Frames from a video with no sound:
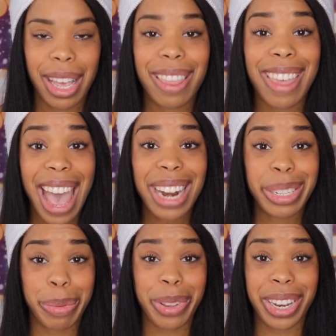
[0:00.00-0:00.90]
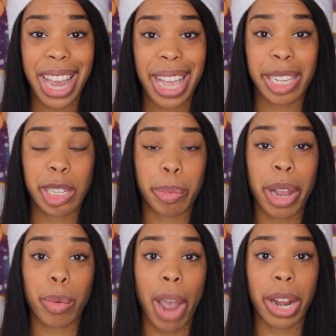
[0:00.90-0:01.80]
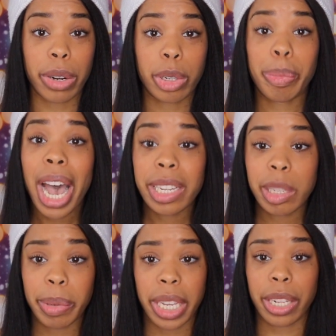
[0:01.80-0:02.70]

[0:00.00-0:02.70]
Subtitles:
and that is where the net is spread wider to possibly